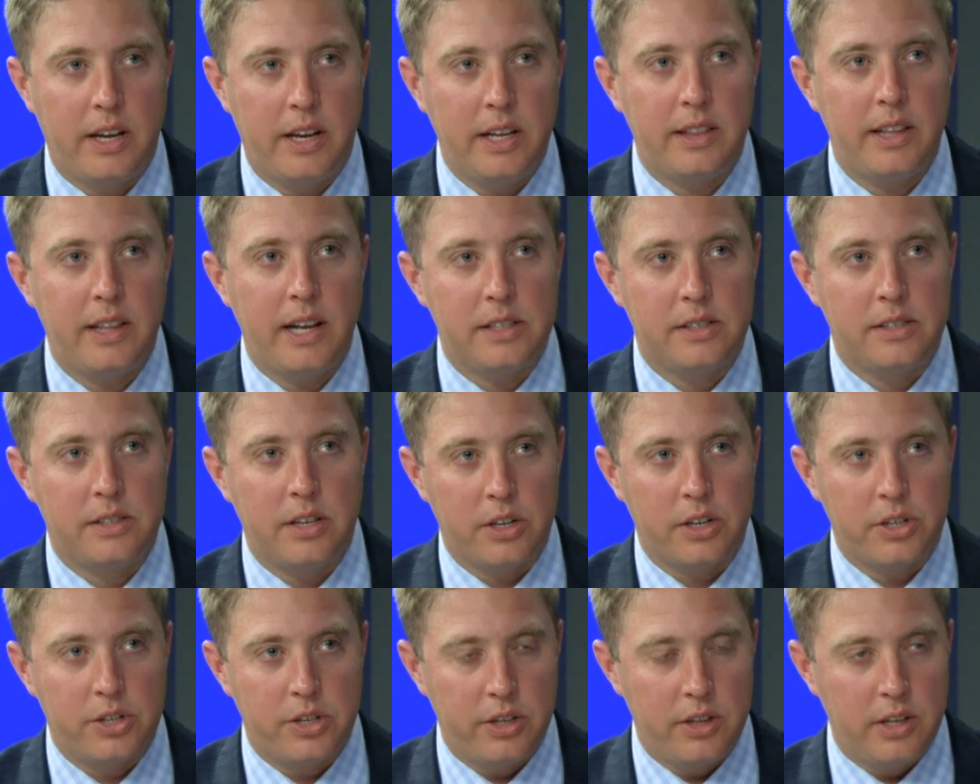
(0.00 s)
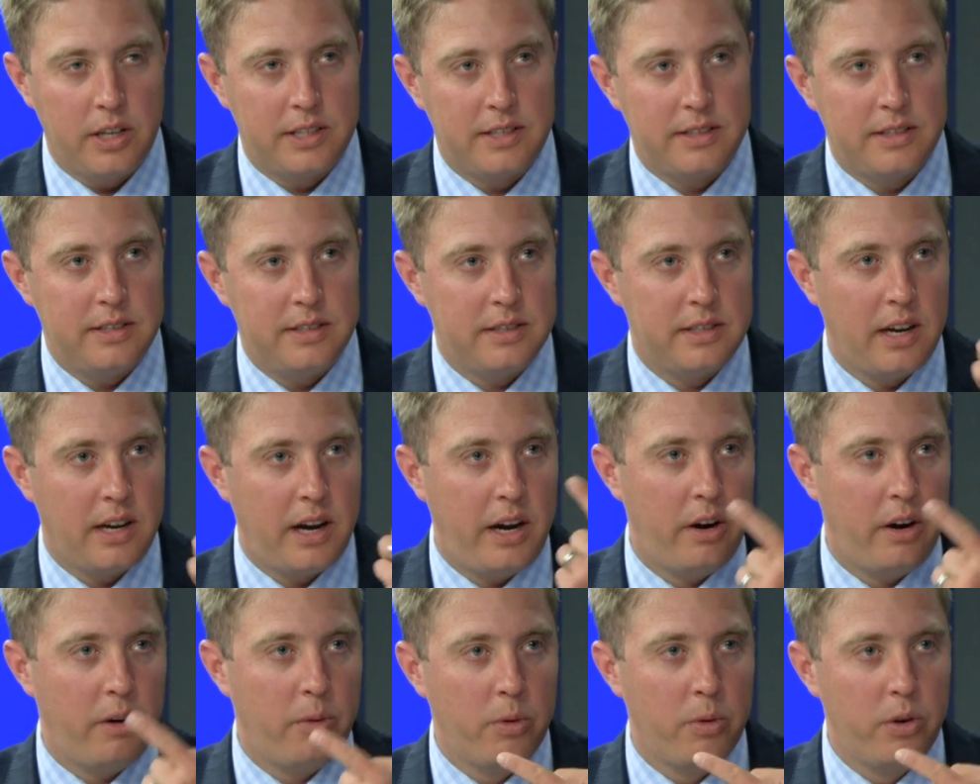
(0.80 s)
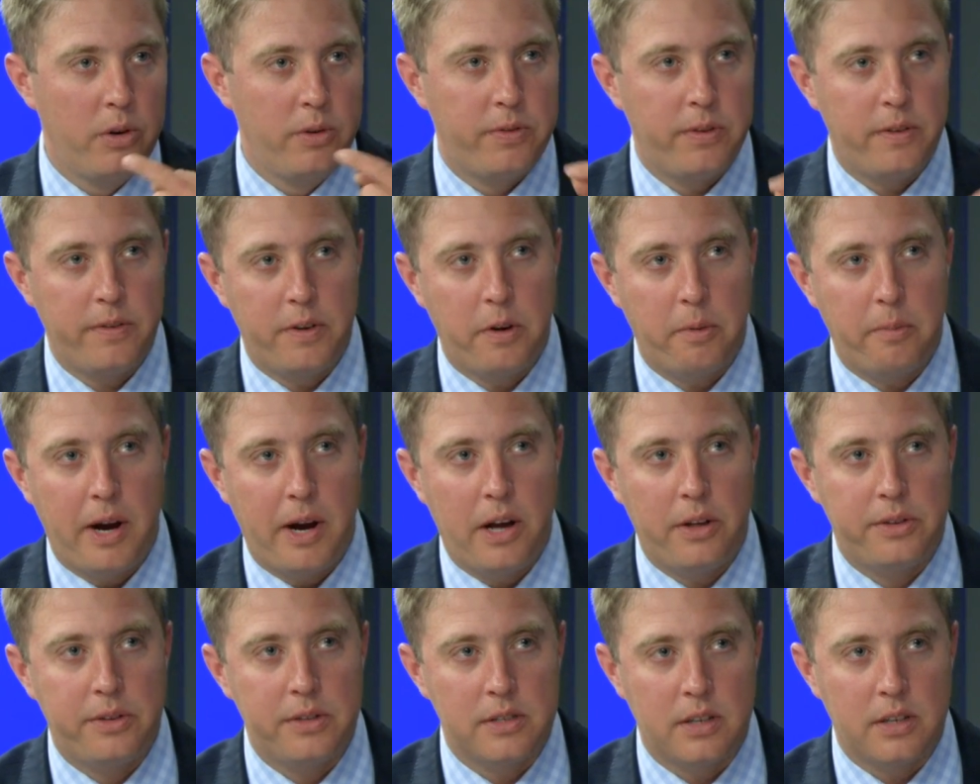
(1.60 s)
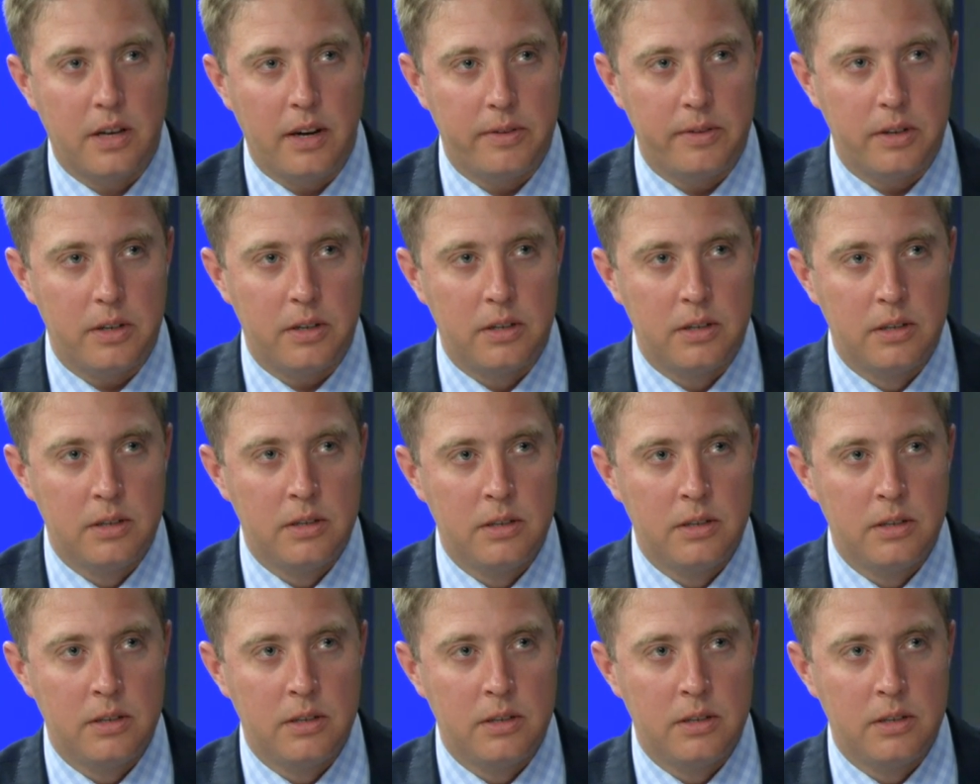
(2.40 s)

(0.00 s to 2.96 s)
get that suction, the entire roof of your mouth is covered.